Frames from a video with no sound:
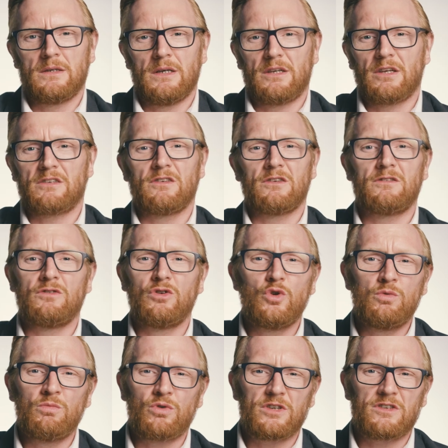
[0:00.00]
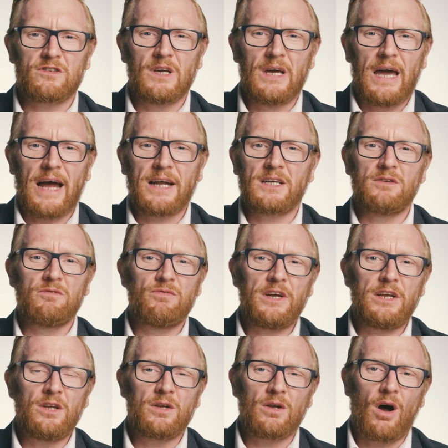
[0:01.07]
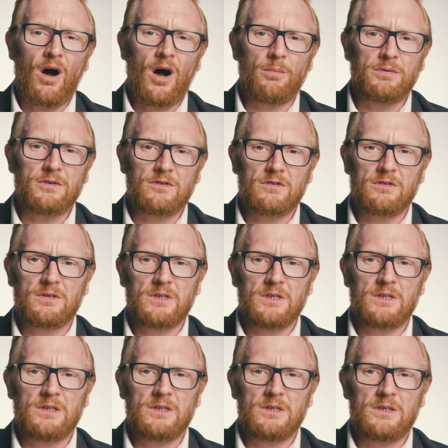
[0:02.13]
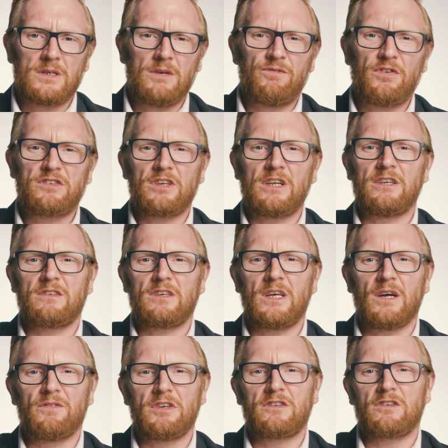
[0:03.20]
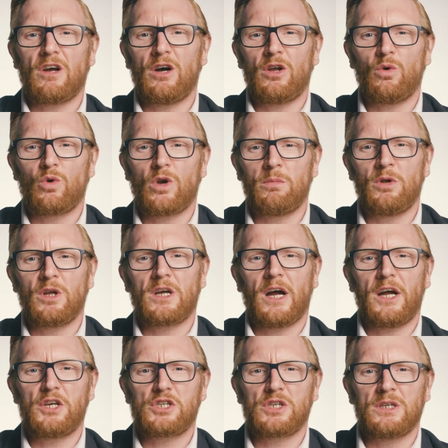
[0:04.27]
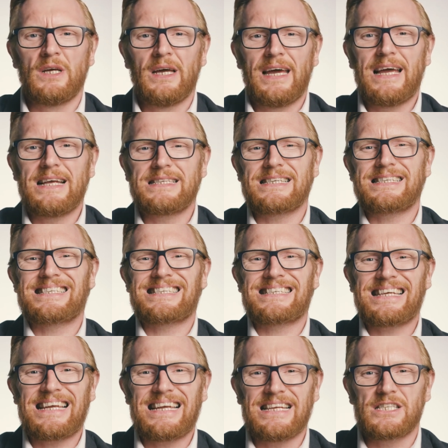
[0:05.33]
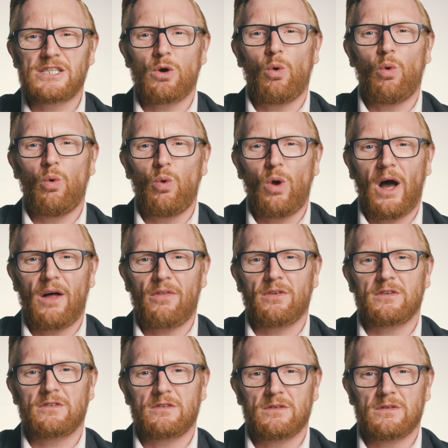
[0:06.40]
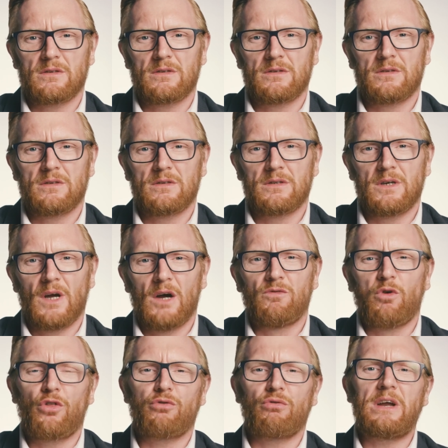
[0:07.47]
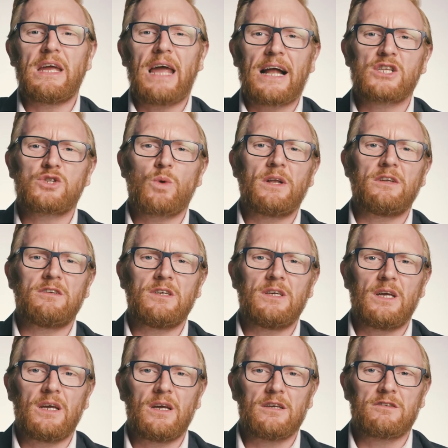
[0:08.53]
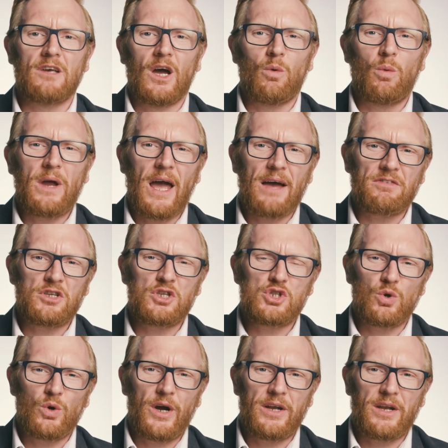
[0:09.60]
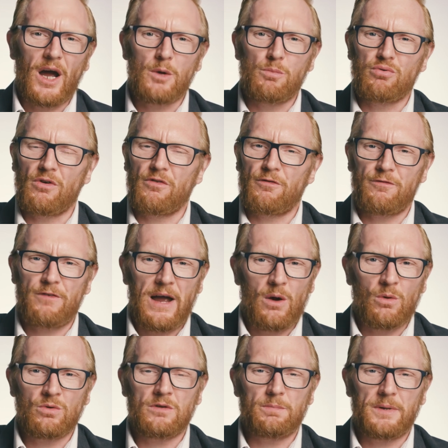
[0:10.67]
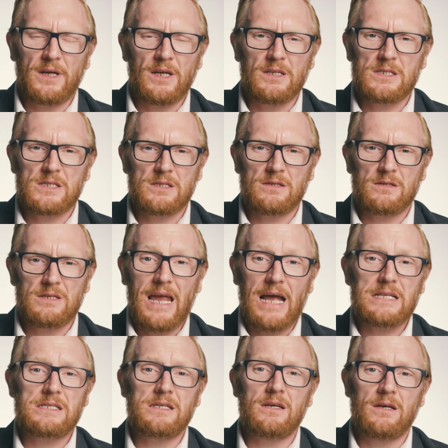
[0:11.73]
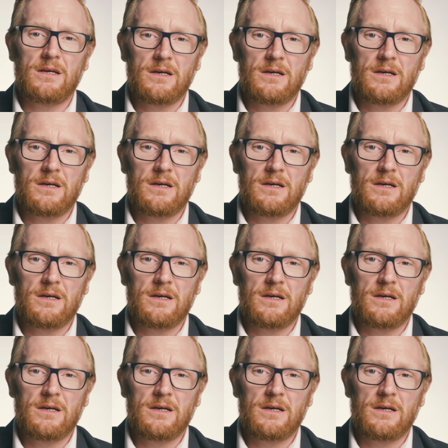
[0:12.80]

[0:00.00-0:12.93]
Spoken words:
It has numerous and convenient harbours. In facility of eternal communication, it exceeds all others. For 23 years, we have enjoyed a profound peace. Yet,